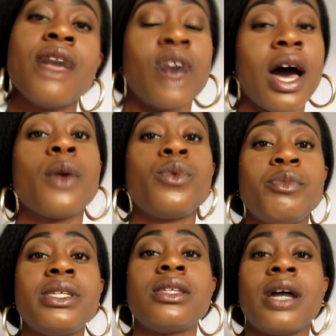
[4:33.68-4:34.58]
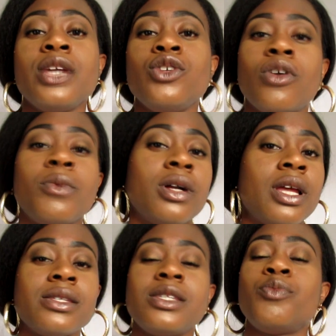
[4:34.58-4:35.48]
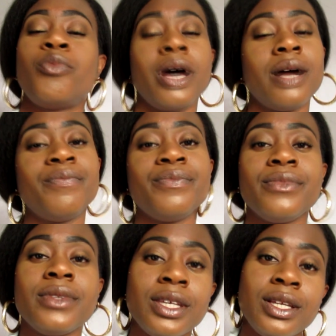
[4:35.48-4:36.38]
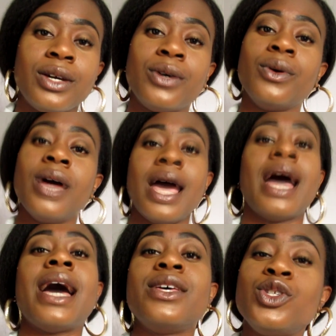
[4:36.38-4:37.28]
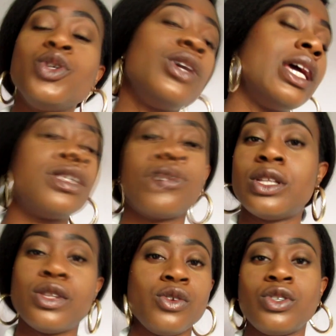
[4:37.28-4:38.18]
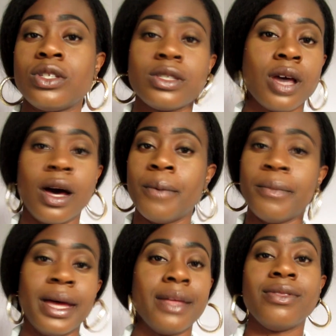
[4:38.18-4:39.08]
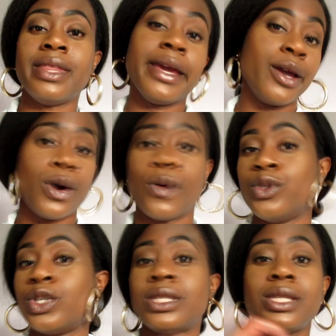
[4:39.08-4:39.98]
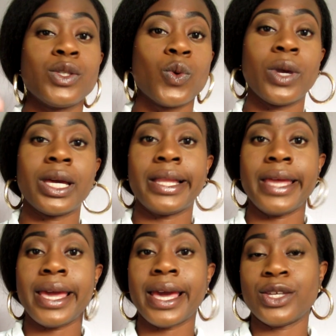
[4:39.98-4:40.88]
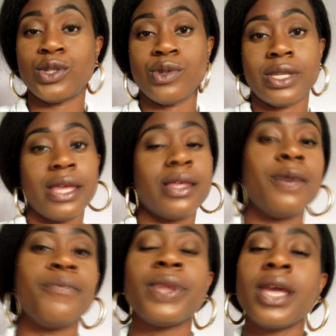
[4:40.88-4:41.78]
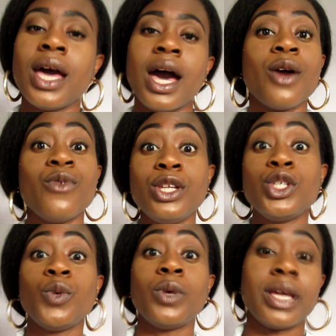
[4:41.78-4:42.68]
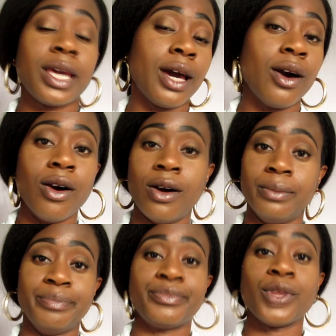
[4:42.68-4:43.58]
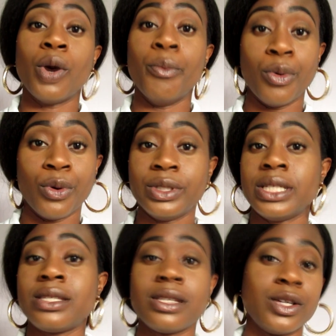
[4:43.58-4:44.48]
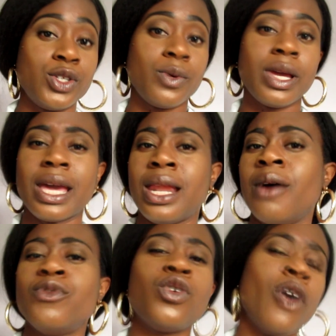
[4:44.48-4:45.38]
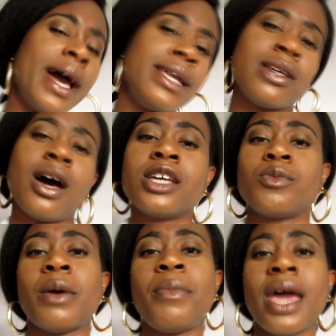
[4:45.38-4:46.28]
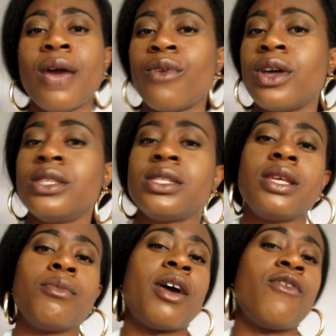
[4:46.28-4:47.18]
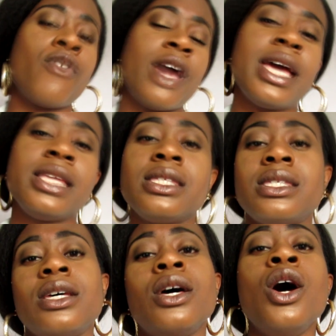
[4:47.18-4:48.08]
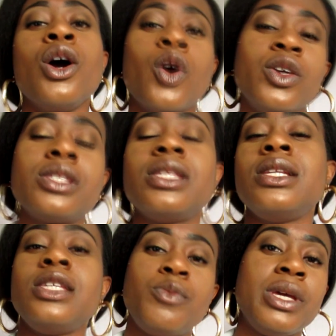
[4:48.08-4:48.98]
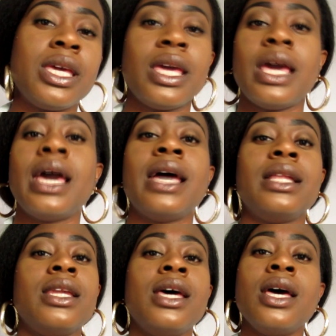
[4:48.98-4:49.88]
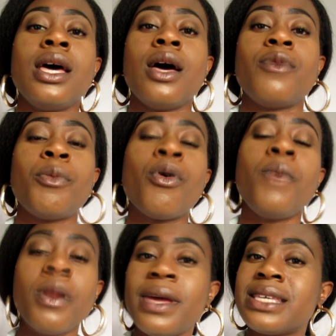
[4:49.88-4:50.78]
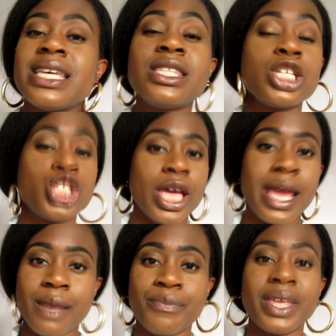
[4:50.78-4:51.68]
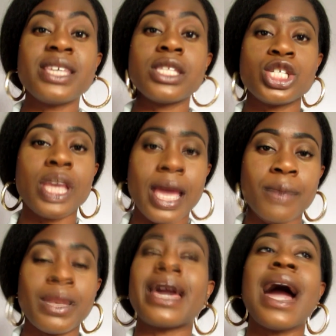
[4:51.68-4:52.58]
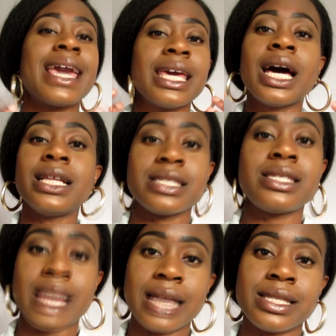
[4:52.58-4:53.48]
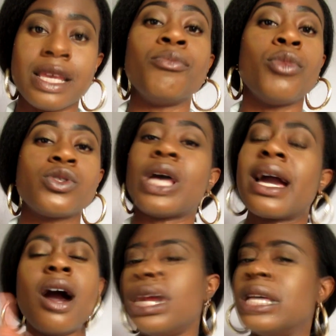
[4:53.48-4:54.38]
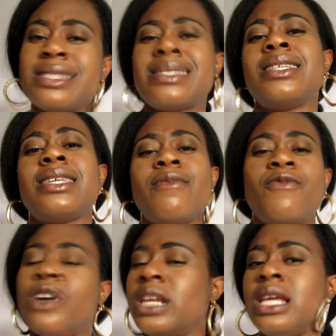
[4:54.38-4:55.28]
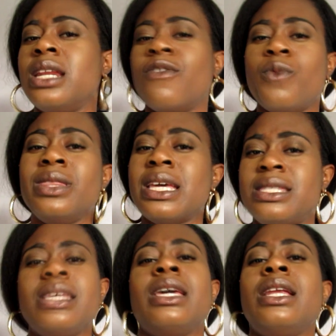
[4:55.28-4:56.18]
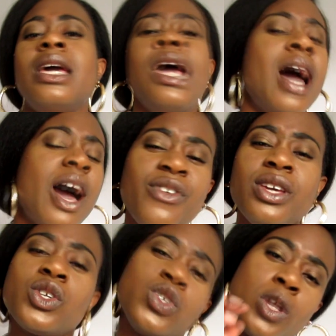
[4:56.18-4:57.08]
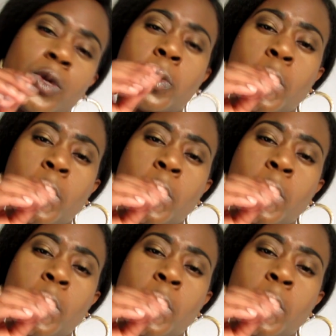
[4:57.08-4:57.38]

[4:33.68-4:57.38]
that I would be starting Yoruba classes, but as New Year's resolutions come, they go just as quickly as you say them. I really do want to get on board and start doing it. I've tried to ask my parents and my friends to constantly speak it, and The problem is, it's the shame. It's the shame. Like, I can understand it. I can't understand it, funnily enough, when they're singing it. I think it's because they